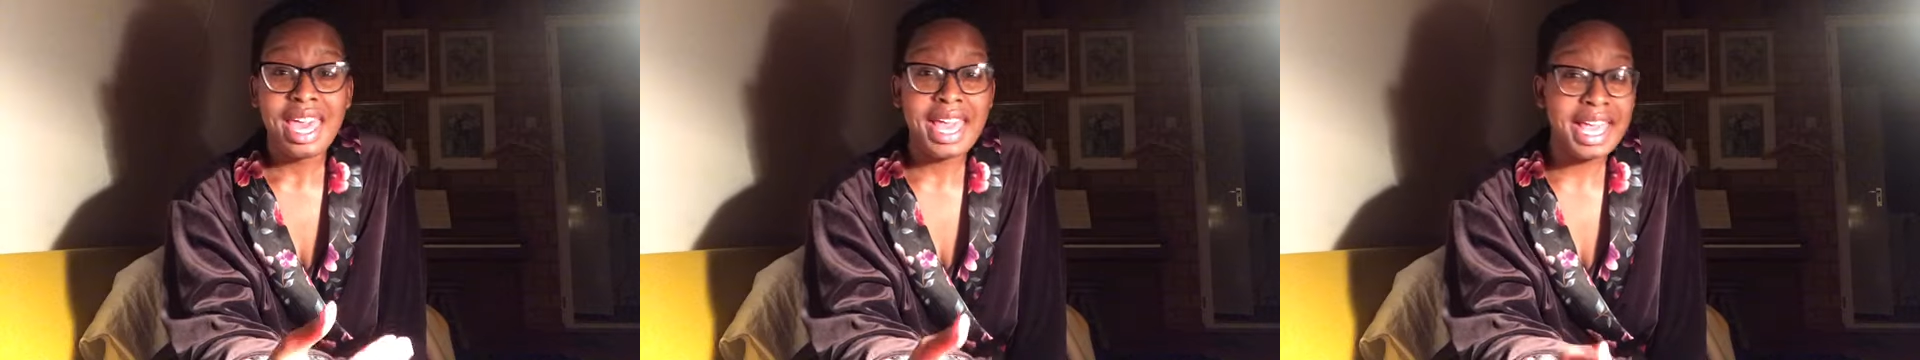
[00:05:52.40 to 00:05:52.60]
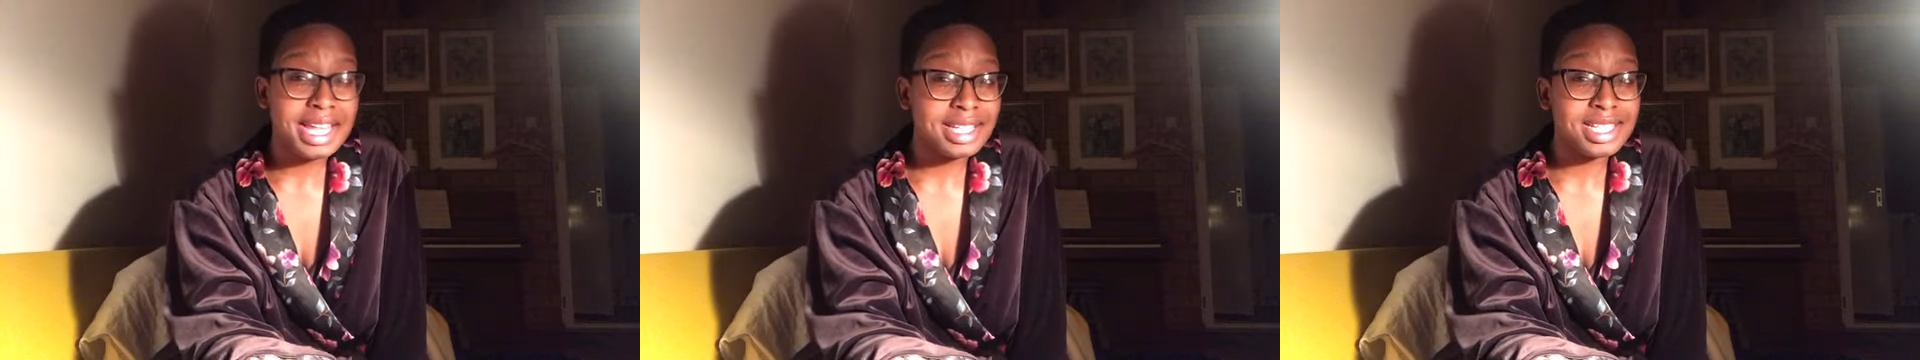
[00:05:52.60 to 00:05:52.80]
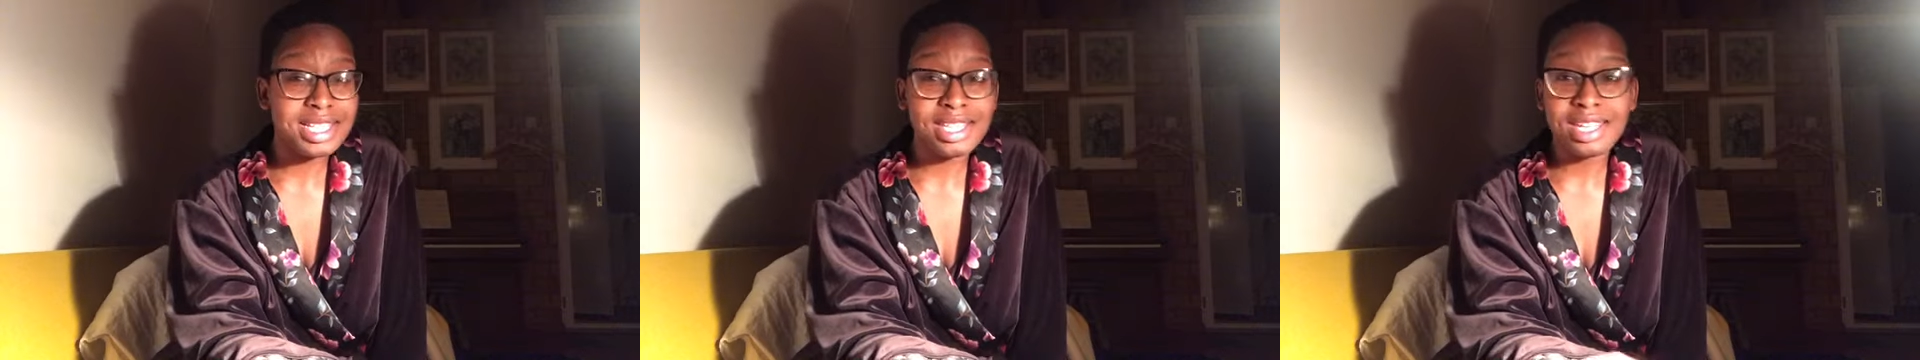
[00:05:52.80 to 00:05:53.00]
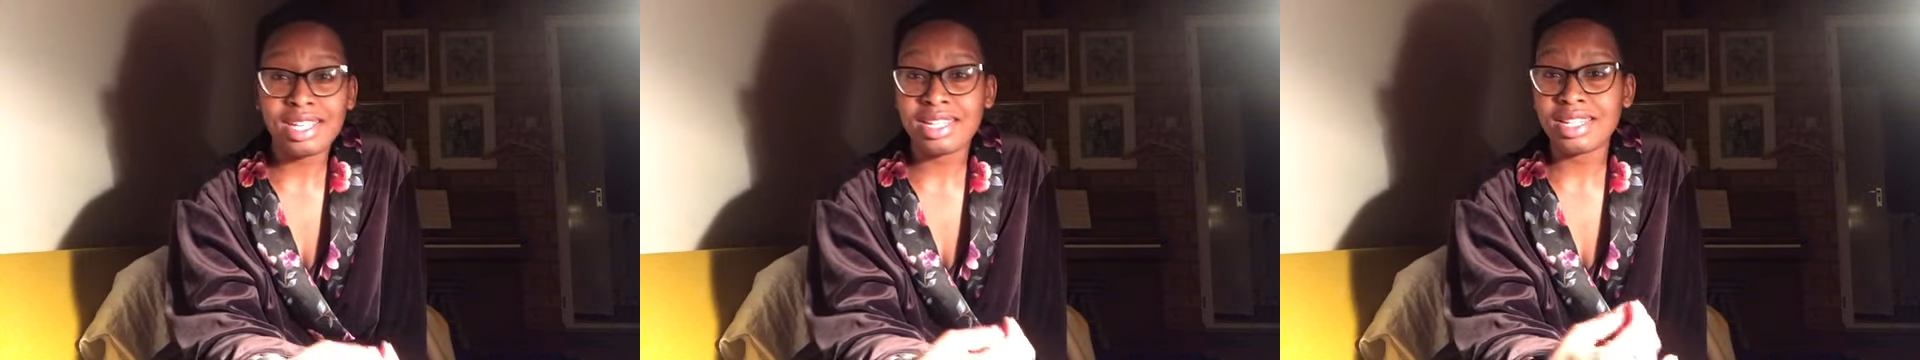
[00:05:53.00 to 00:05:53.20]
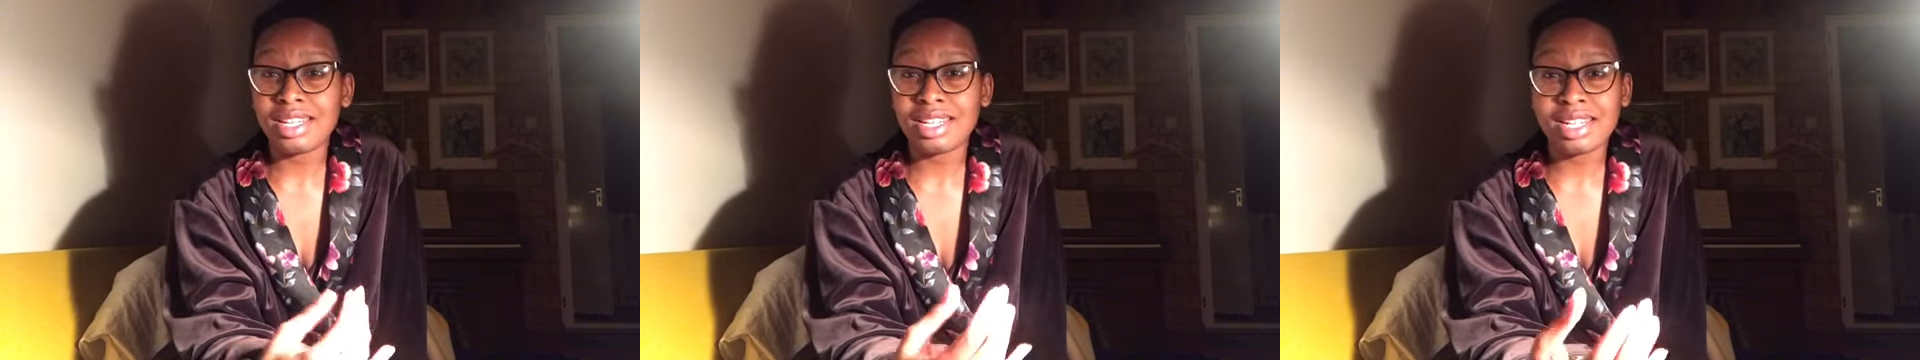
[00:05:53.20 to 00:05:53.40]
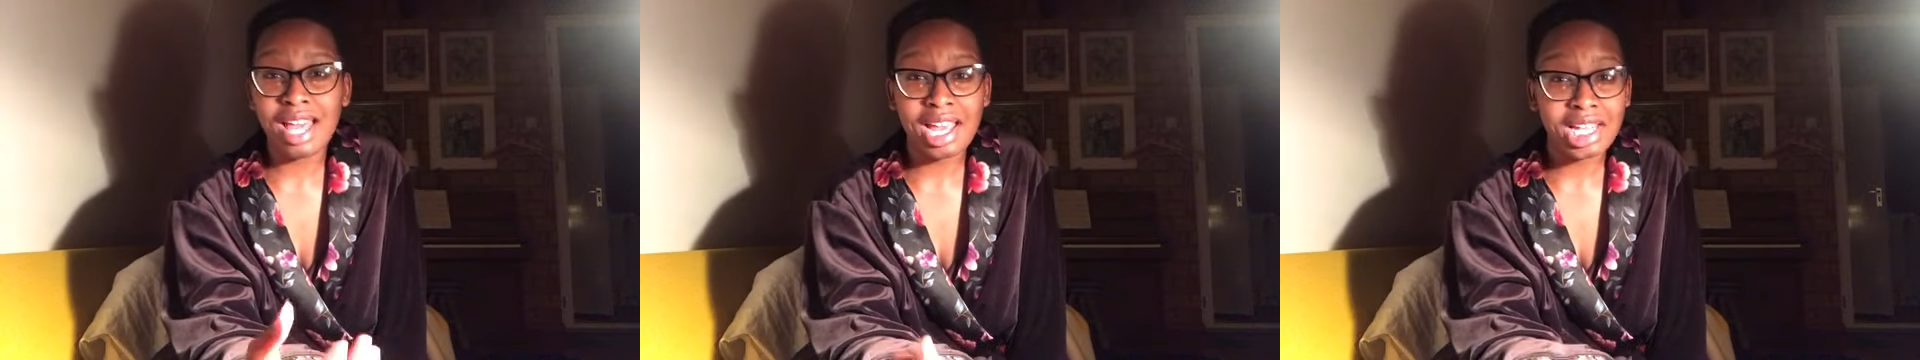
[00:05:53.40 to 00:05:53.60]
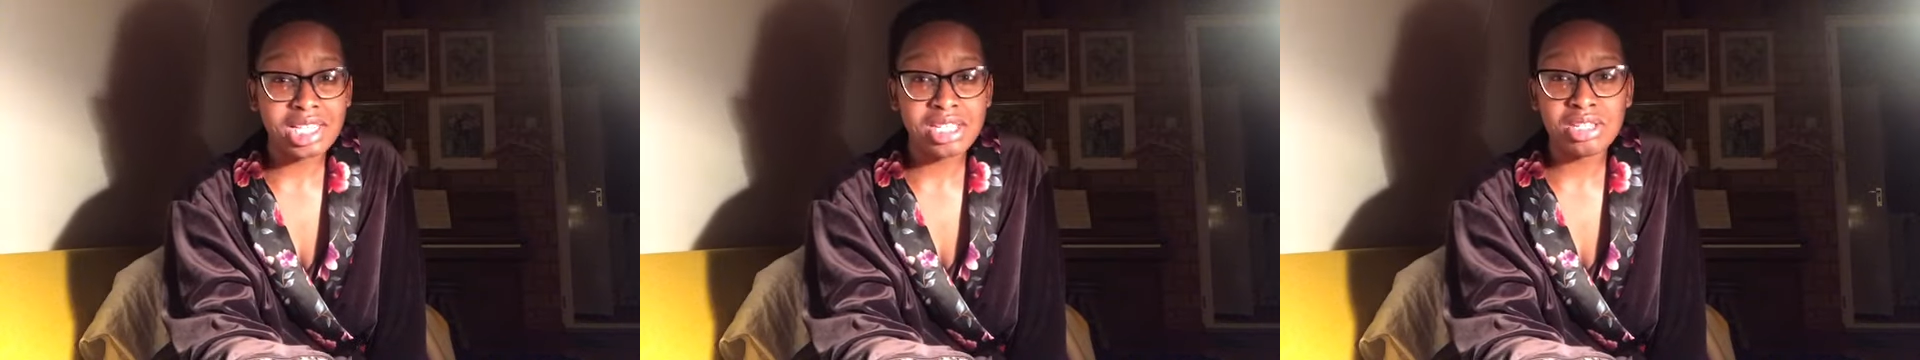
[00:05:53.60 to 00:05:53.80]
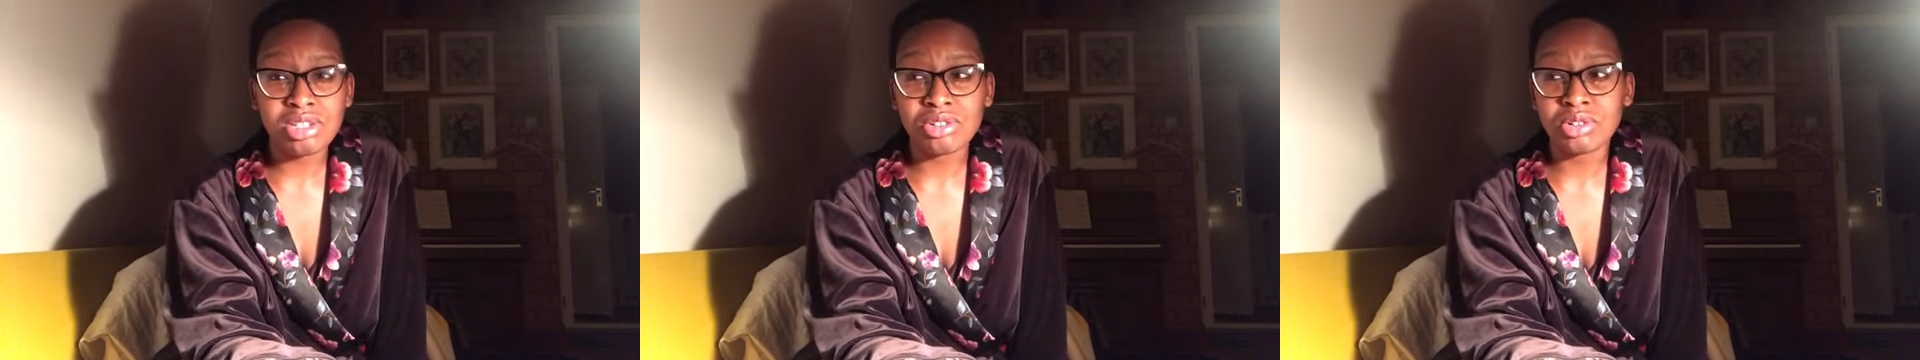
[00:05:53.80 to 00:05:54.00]
18,
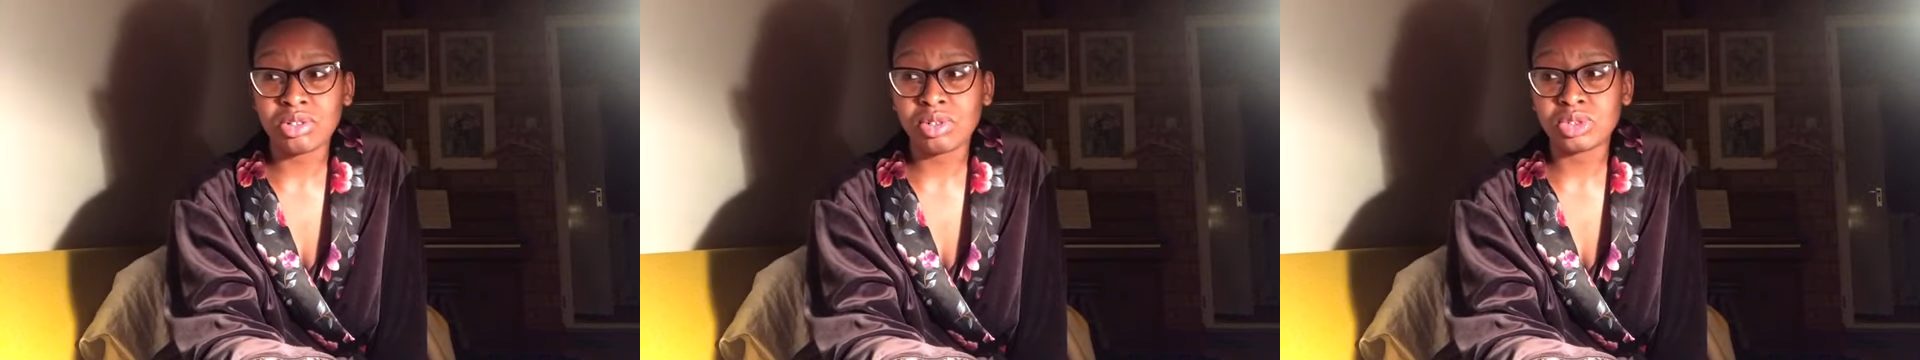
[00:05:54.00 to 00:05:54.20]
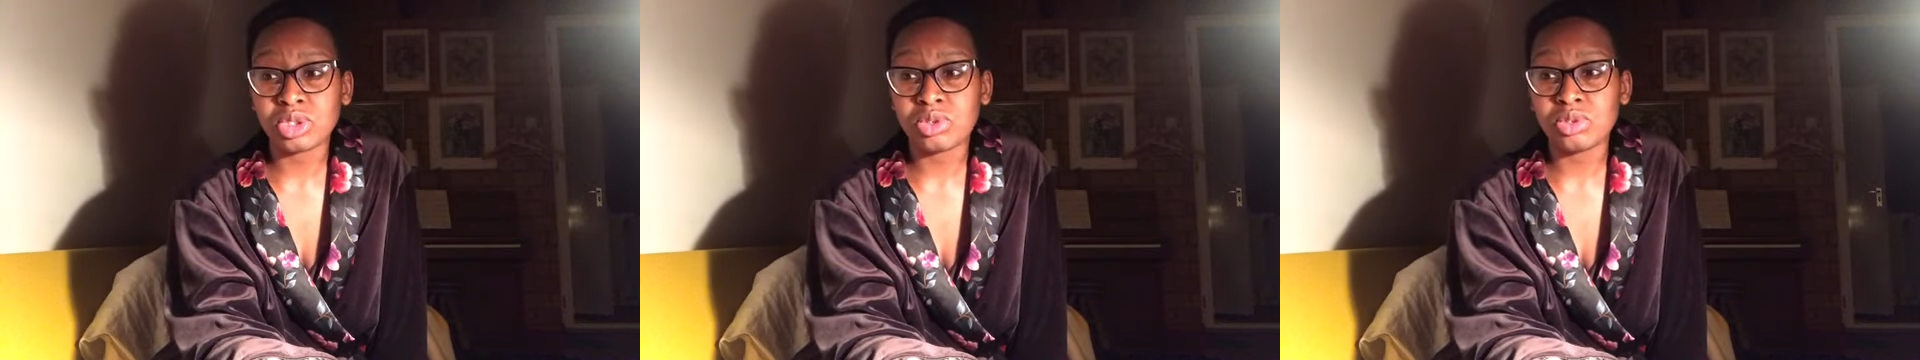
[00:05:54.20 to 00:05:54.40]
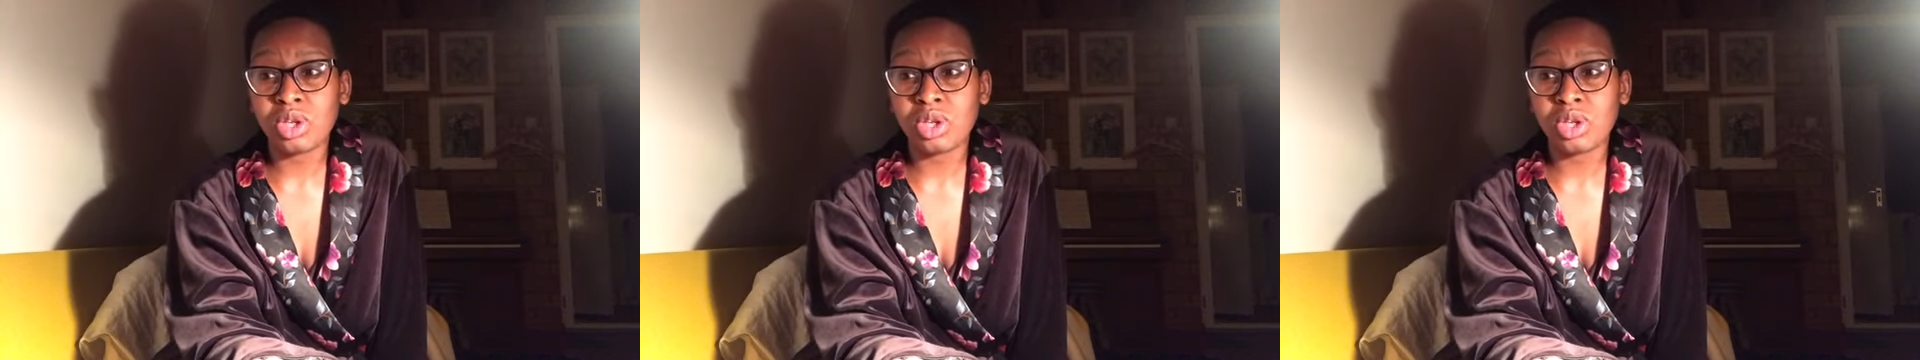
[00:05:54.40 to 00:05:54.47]
19-year-olds who